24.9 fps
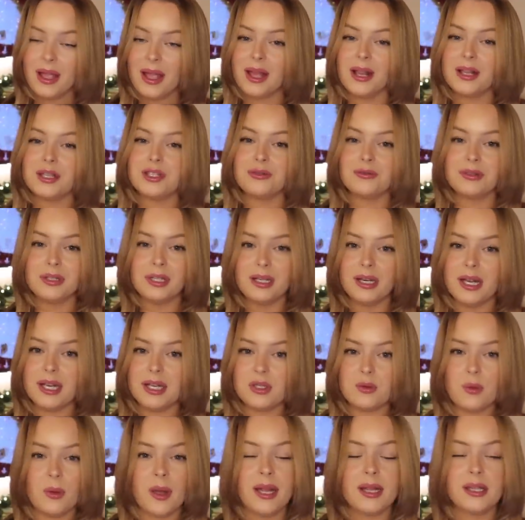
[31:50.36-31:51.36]
And it's a really
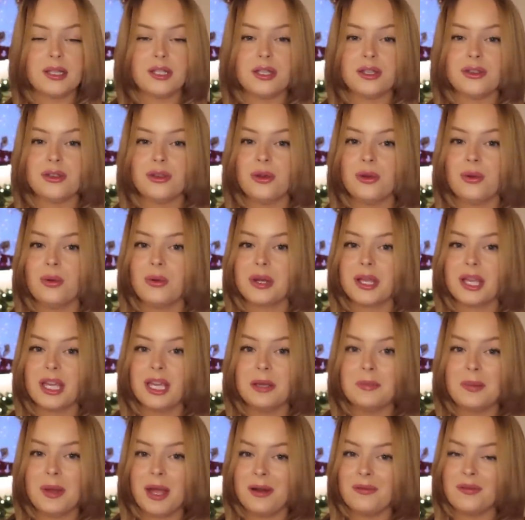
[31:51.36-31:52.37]
nice Ouai to
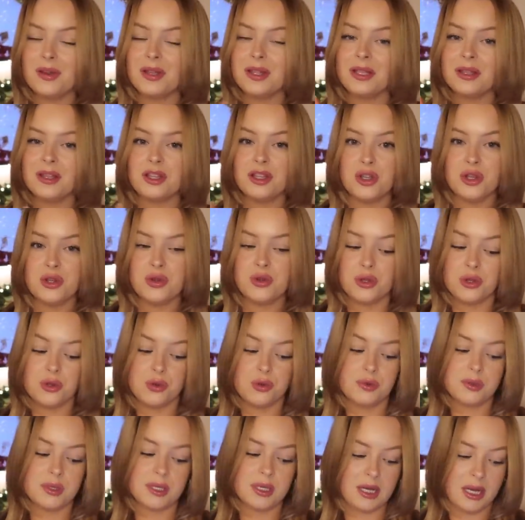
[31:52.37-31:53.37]
keep everything that you
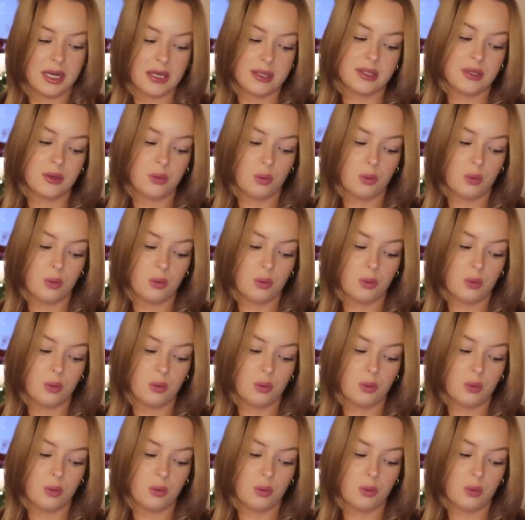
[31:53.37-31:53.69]
use nice and